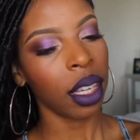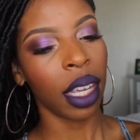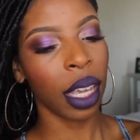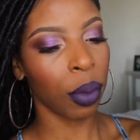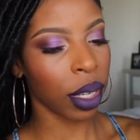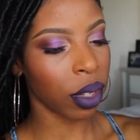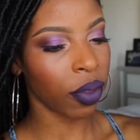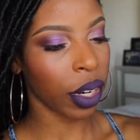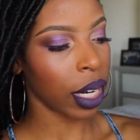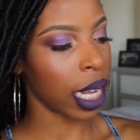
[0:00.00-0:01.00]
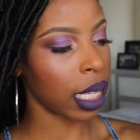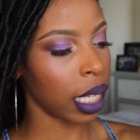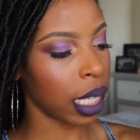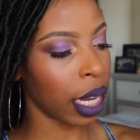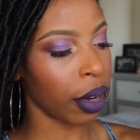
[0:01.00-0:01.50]
It wasn't very
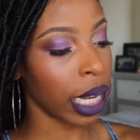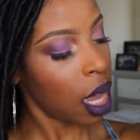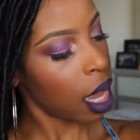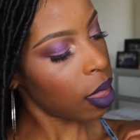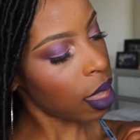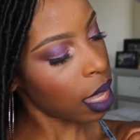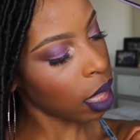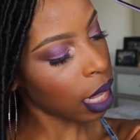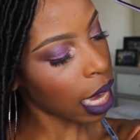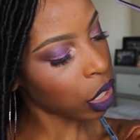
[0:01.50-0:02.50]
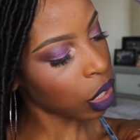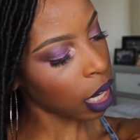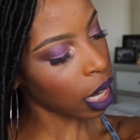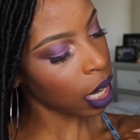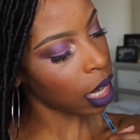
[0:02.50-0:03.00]
necessary. And then the last
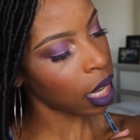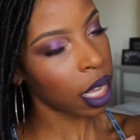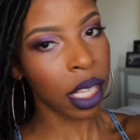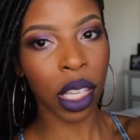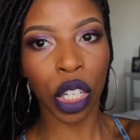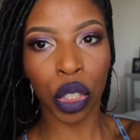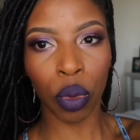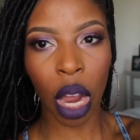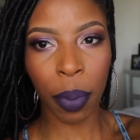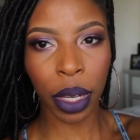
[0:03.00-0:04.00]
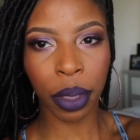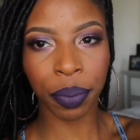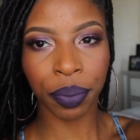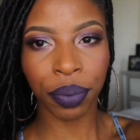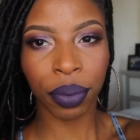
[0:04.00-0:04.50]
shade is Drama.
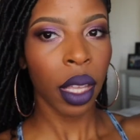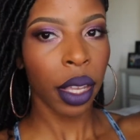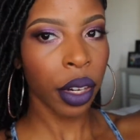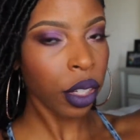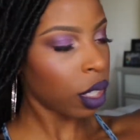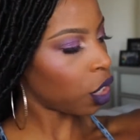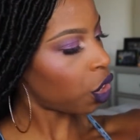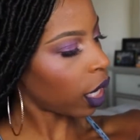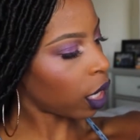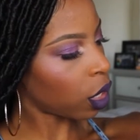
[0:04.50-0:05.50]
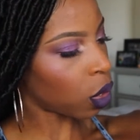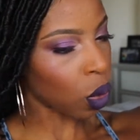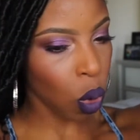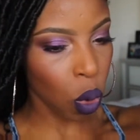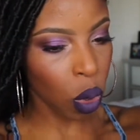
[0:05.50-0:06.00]
Here's the shade
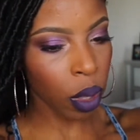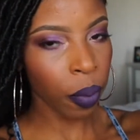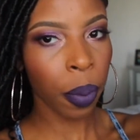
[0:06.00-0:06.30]
Soul.